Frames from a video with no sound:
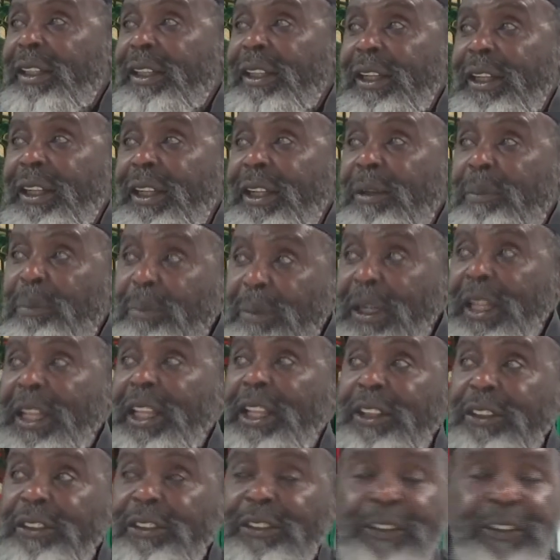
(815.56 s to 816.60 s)
a
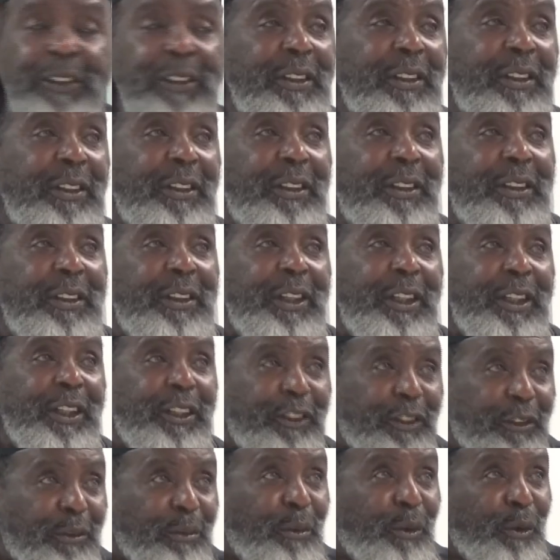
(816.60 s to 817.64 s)
place that
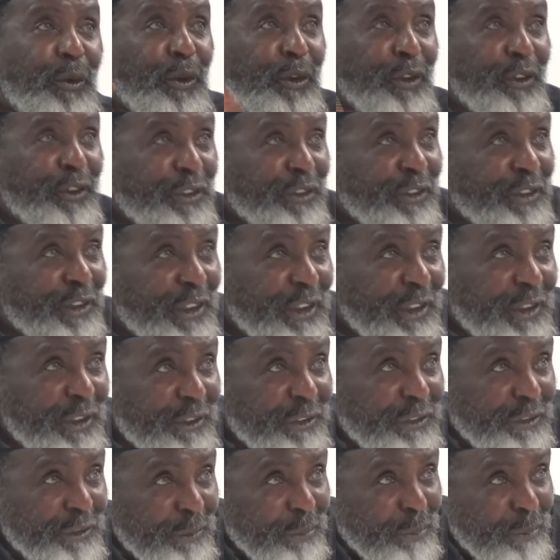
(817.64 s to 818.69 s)
is more Shia
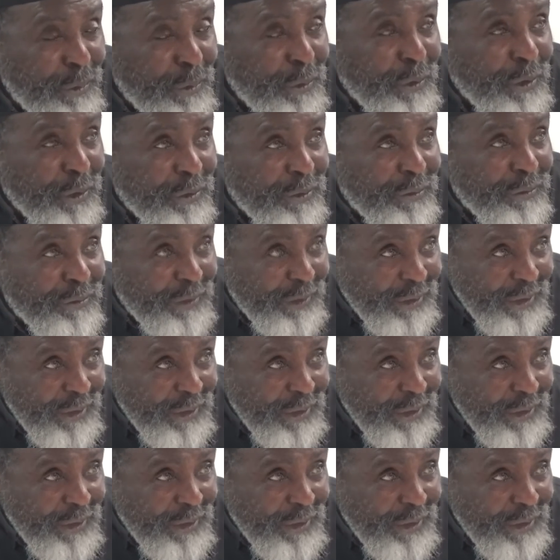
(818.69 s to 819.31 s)
supportive than